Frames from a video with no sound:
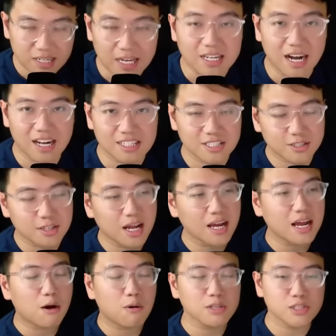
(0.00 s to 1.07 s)
Hey guys, today
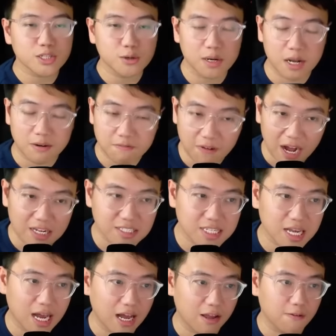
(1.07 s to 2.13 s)
I want to do an advanced
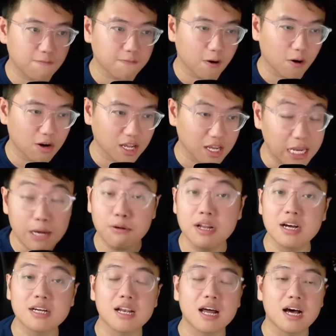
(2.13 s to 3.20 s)
guide for the healer
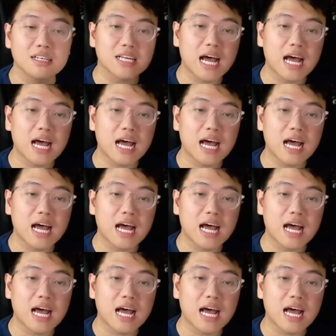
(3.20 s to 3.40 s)
class